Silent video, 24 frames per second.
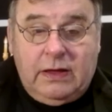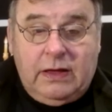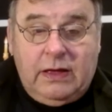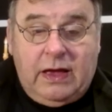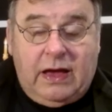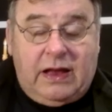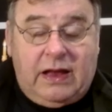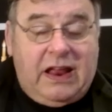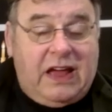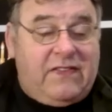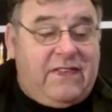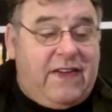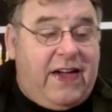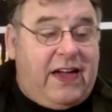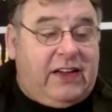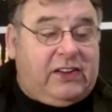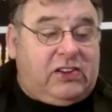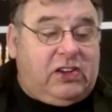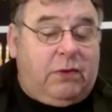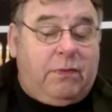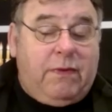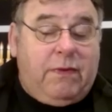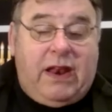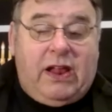and have
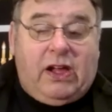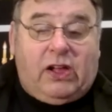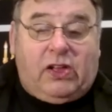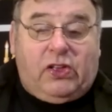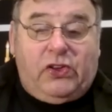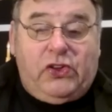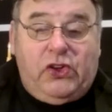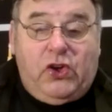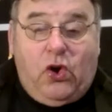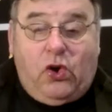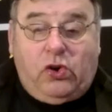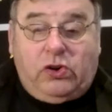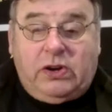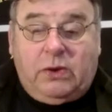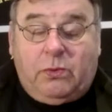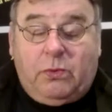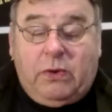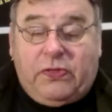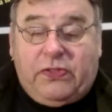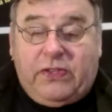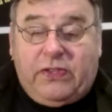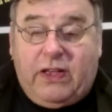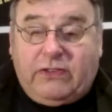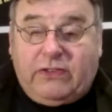ecumenical union
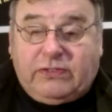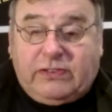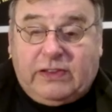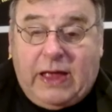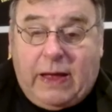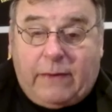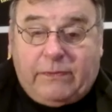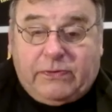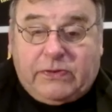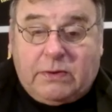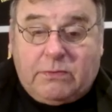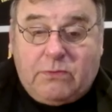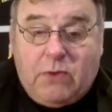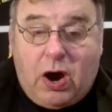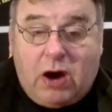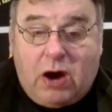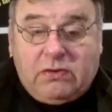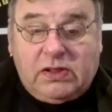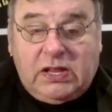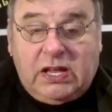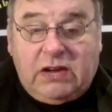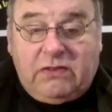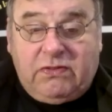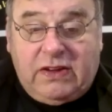with Islam to
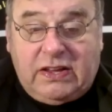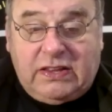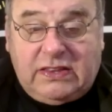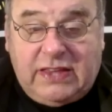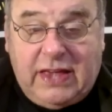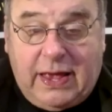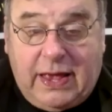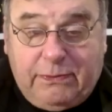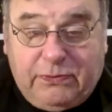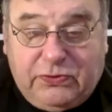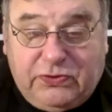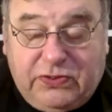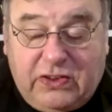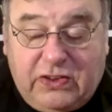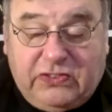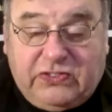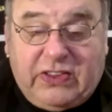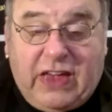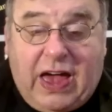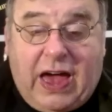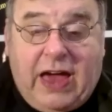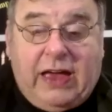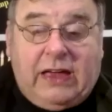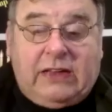morally redeem
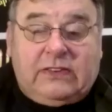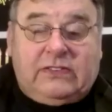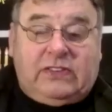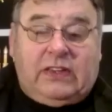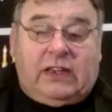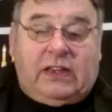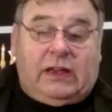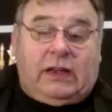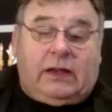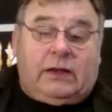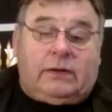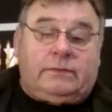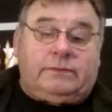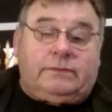society.